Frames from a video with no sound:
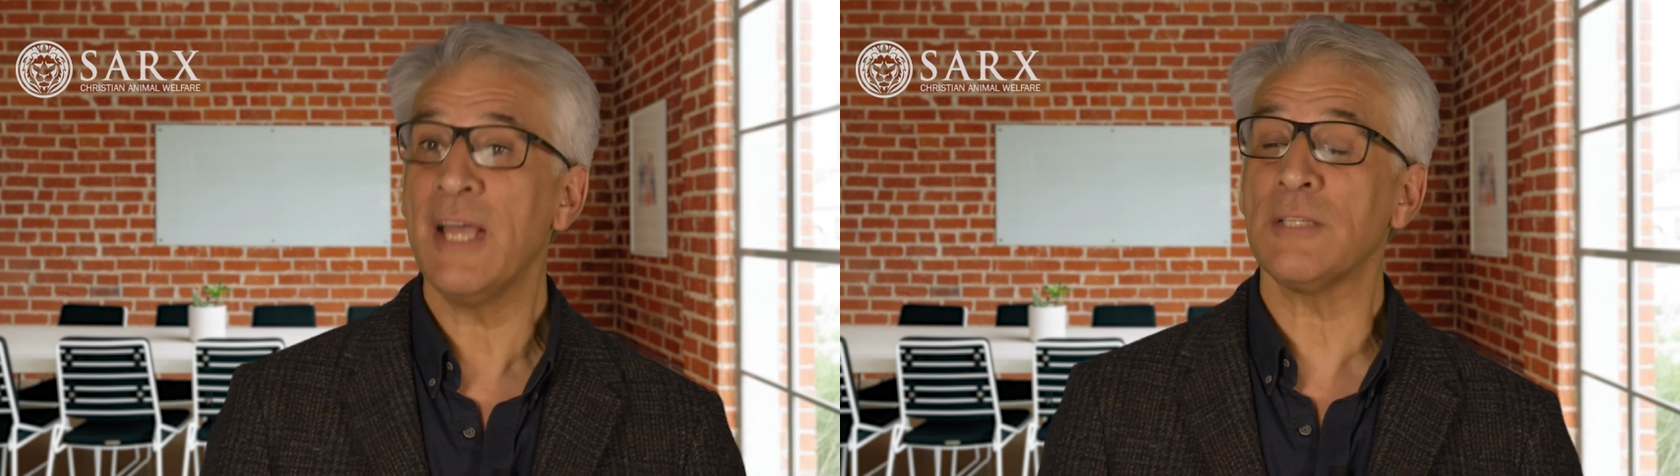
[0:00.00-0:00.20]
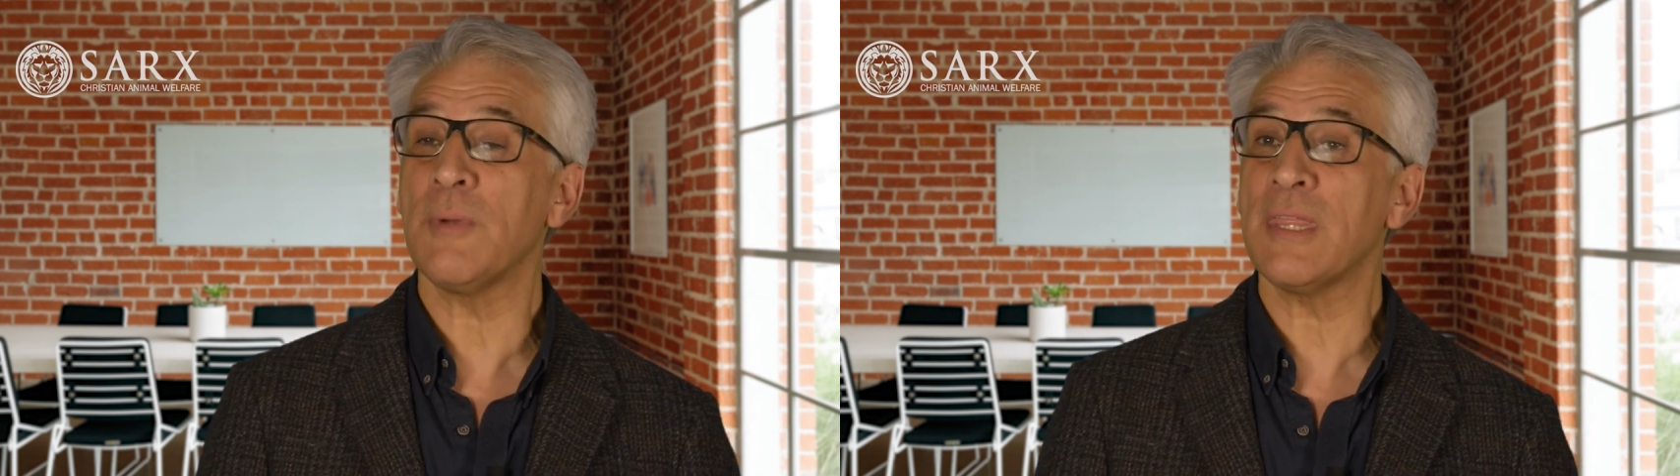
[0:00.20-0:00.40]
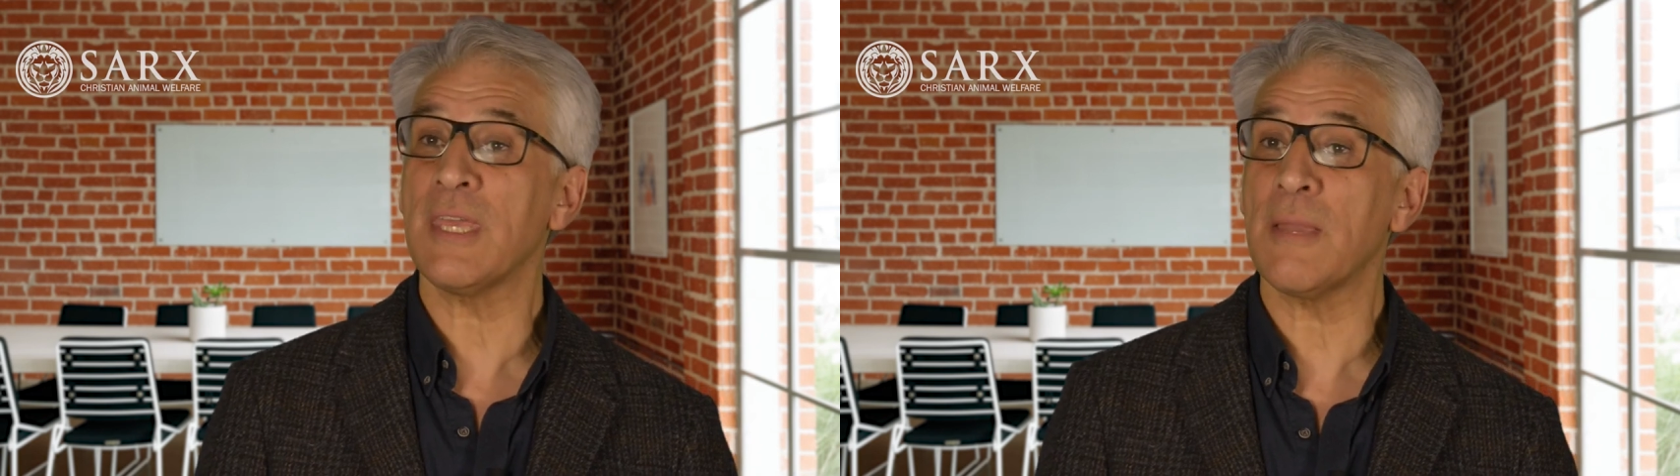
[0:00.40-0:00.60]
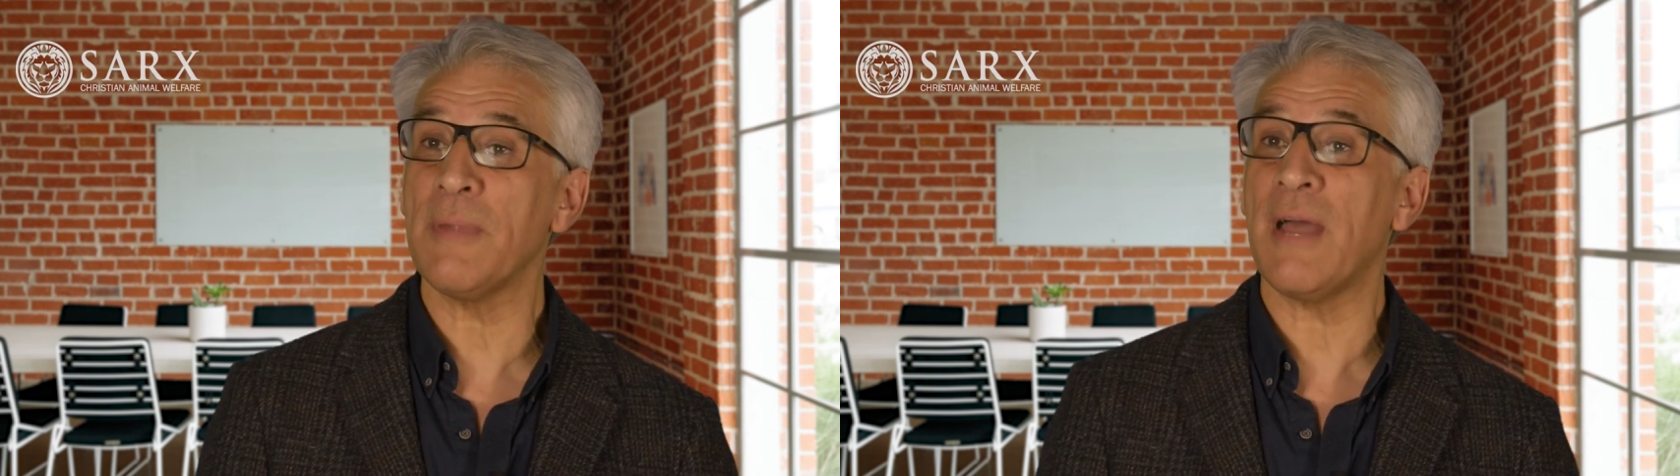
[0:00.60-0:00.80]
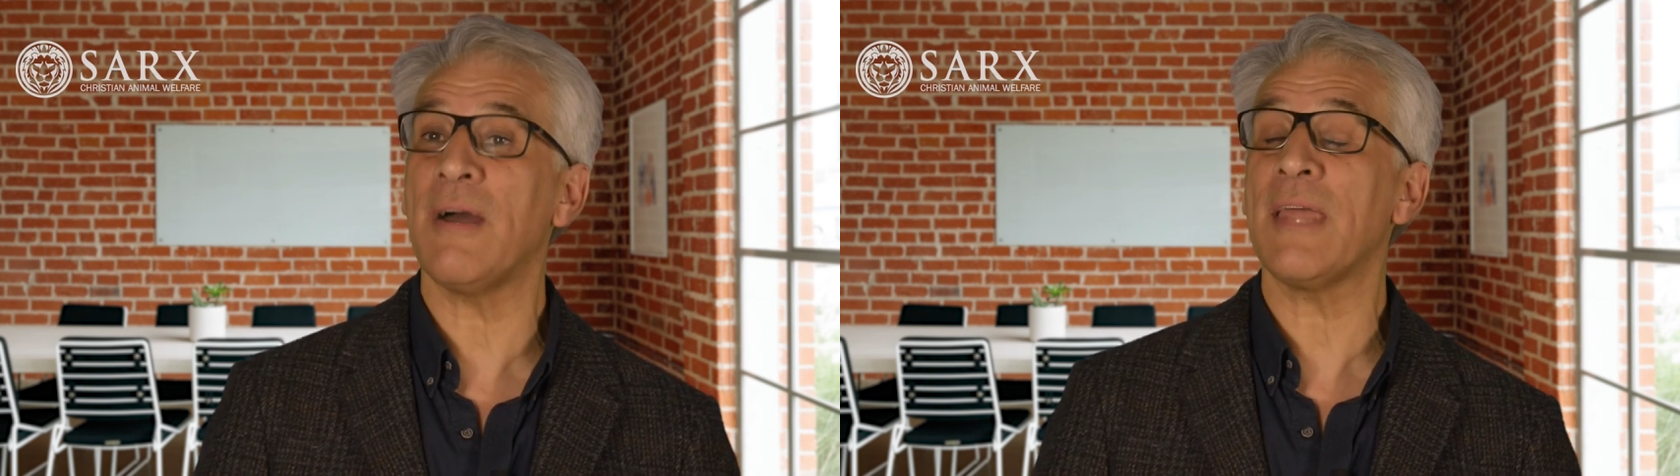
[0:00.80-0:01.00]
as we think
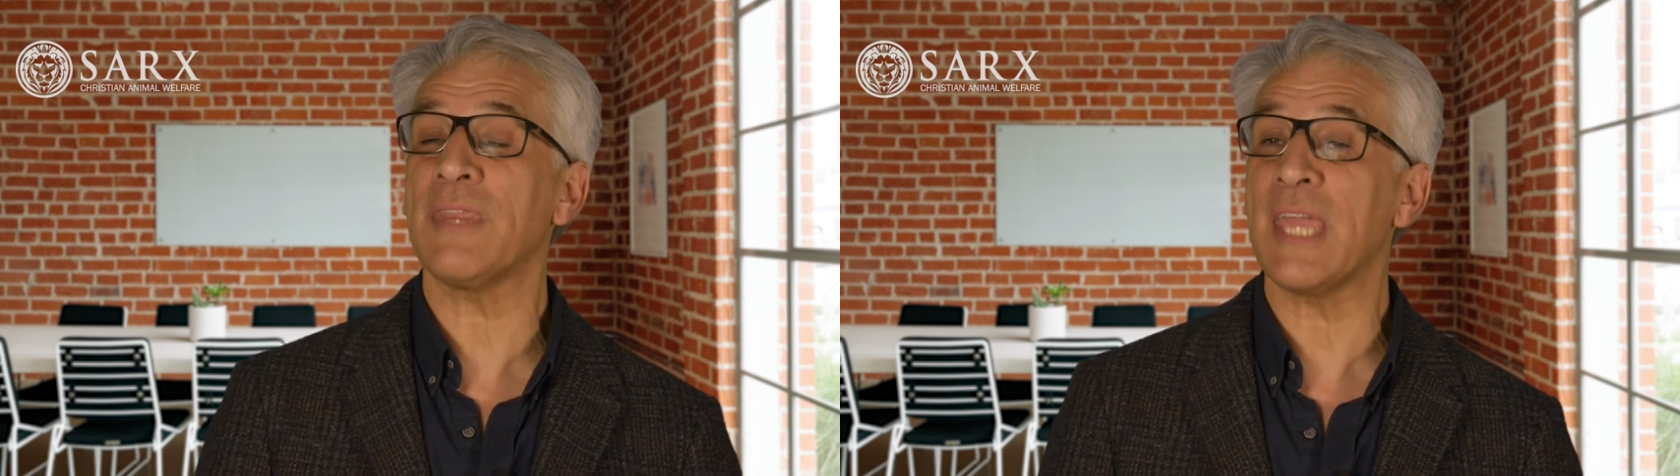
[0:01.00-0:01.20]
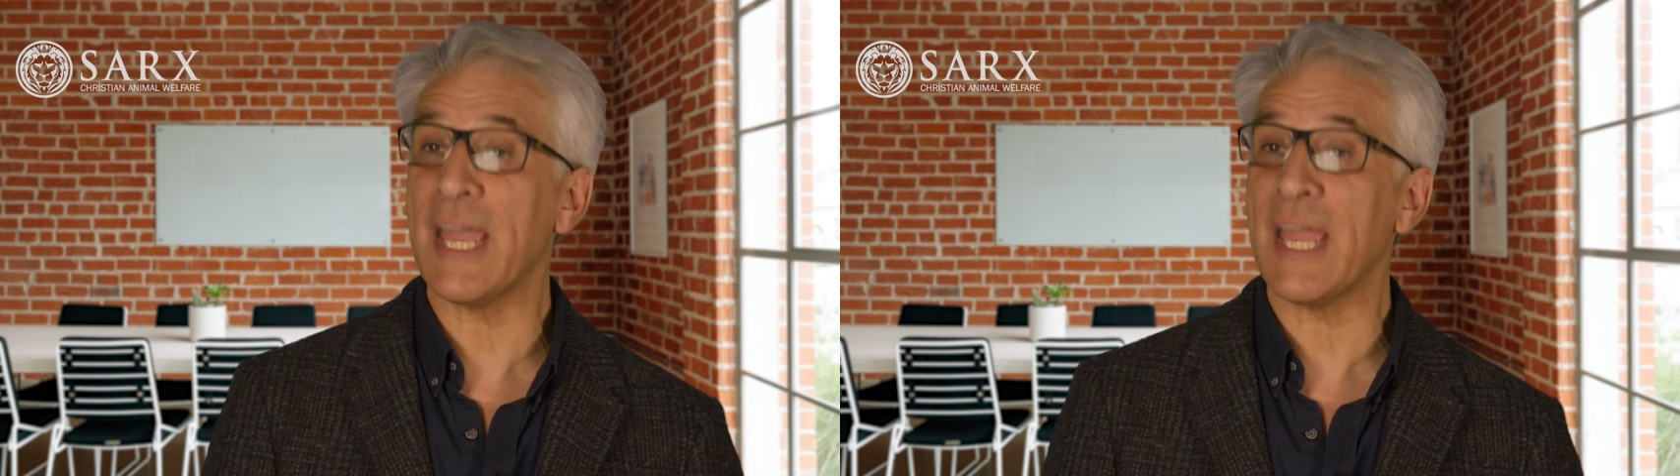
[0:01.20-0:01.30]
about the